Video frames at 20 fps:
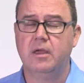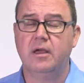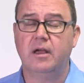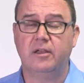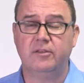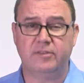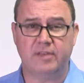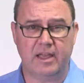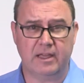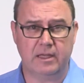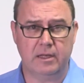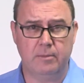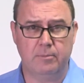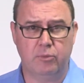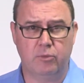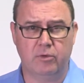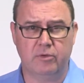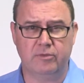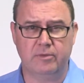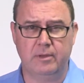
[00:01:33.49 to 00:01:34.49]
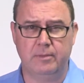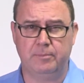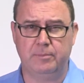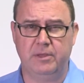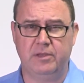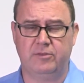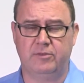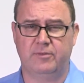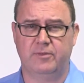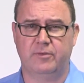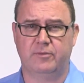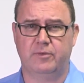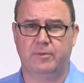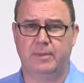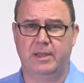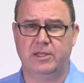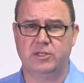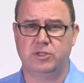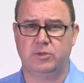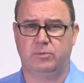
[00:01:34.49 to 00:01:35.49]
A second important piece of
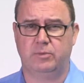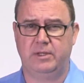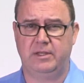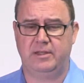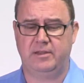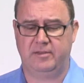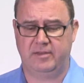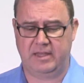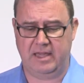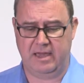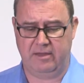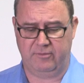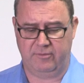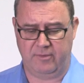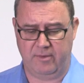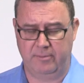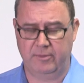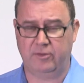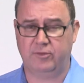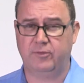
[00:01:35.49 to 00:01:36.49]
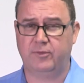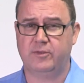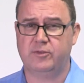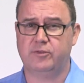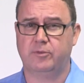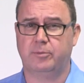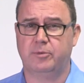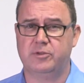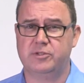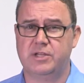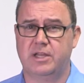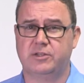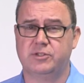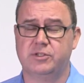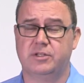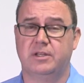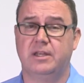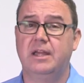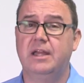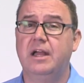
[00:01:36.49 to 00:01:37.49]
information we need to get from this Fischer
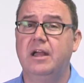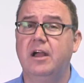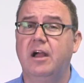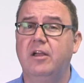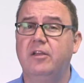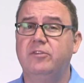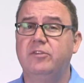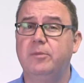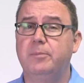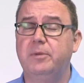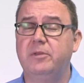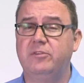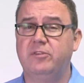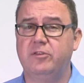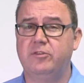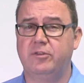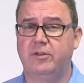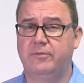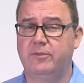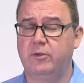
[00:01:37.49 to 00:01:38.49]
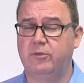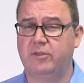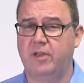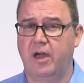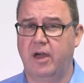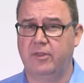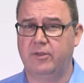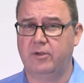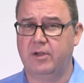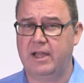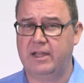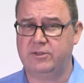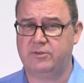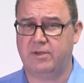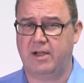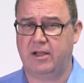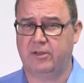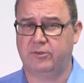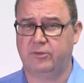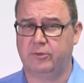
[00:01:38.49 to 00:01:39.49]
projection is the position of those other
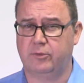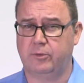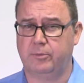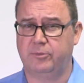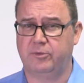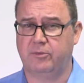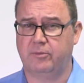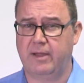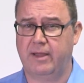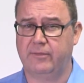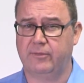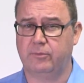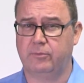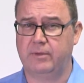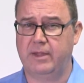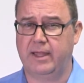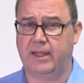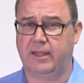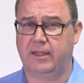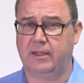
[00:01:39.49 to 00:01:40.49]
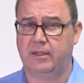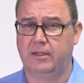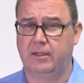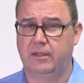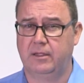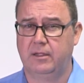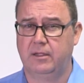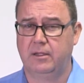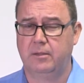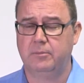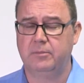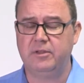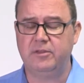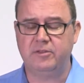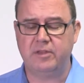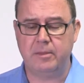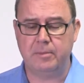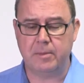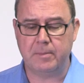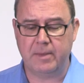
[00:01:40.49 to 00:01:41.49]
hydroxyl groups around the ring. Please
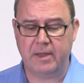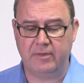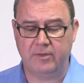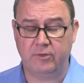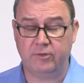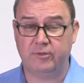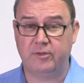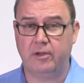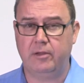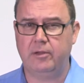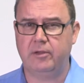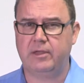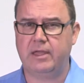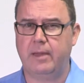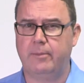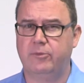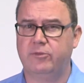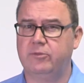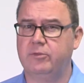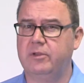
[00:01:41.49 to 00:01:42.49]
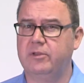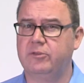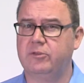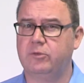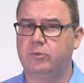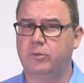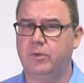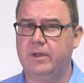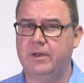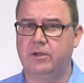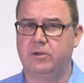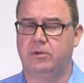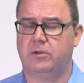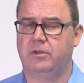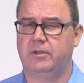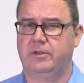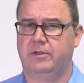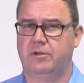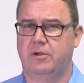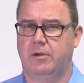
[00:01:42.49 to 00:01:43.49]
keep in mind that stereochemistry is
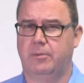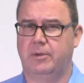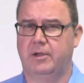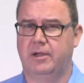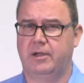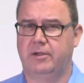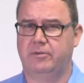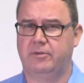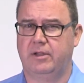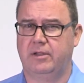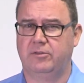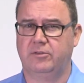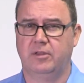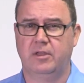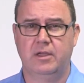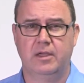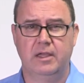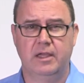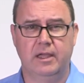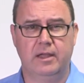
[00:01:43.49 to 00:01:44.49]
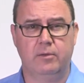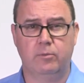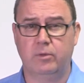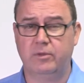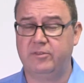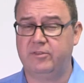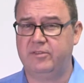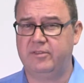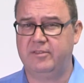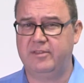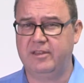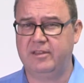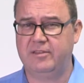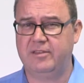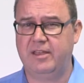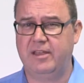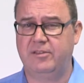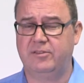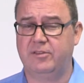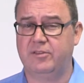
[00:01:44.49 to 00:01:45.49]
critical in carbohydrates and it what
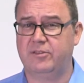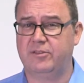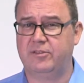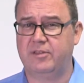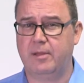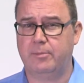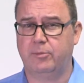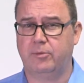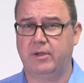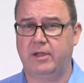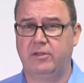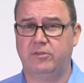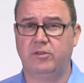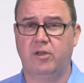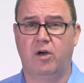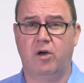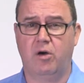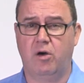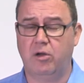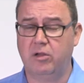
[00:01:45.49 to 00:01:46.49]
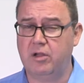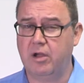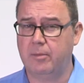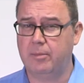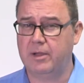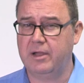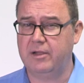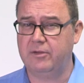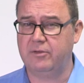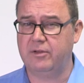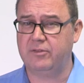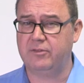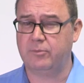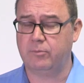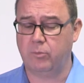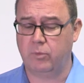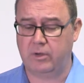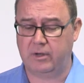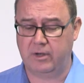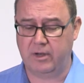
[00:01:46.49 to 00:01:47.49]
dictates and separates all carbohydrates
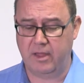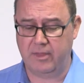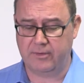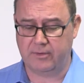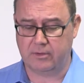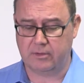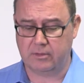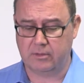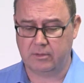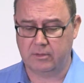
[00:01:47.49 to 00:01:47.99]
from one another.